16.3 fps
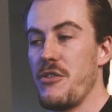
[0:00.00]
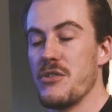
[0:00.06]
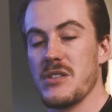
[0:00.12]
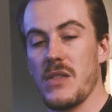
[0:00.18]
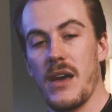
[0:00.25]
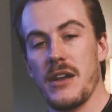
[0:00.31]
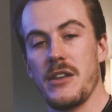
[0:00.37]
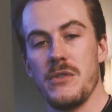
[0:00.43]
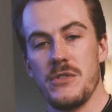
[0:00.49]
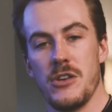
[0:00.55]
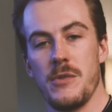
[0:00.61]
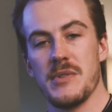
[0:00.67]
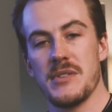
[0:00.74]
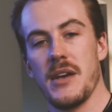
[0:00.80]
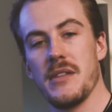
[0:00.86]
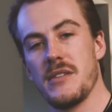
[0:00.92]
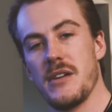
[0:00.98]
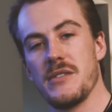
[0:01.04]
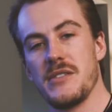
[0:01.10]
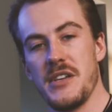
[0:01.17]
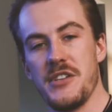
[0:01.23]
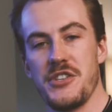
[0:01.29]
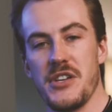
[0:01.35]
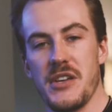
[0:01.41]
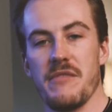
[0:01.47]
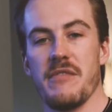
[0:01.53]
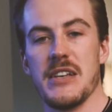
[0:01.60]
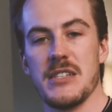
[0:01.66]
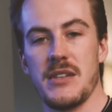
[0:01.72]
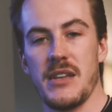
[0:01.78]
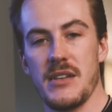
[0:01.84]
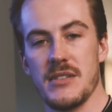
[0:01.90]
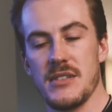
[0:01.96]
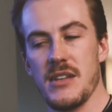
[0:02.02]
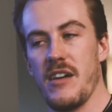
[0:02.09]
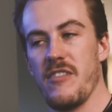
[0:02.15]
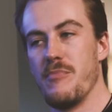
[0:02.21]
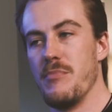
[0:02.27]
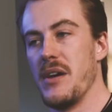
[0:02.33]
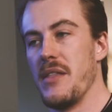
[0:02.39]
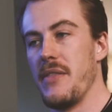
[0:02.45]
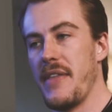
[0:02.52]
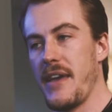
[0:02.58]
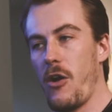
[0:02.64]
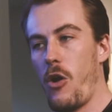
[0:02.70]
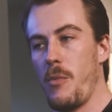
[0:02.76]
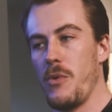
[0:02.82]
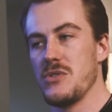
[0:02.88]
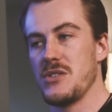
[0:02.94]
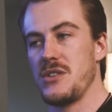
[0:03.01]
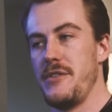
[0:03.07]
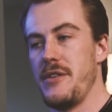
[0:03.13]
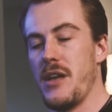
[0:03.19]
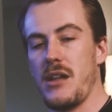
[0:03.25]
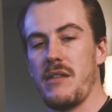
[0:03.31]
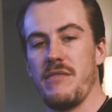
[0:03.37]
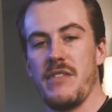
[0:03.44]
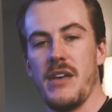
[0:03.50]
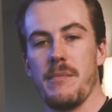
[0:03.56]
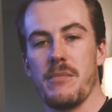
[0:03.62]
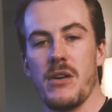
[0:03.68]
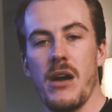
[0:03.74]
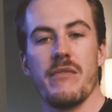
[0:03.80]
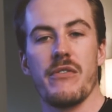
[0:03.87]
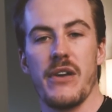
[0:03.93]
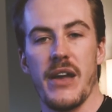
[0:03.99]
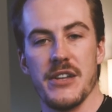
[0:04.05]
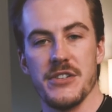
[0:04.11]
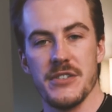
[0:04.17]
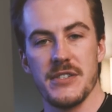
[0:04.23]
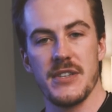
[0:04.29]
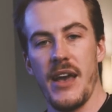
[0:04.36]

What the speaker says: There's a lot of YouTubers out there teaching investing and stuff, but none of them cover hedges.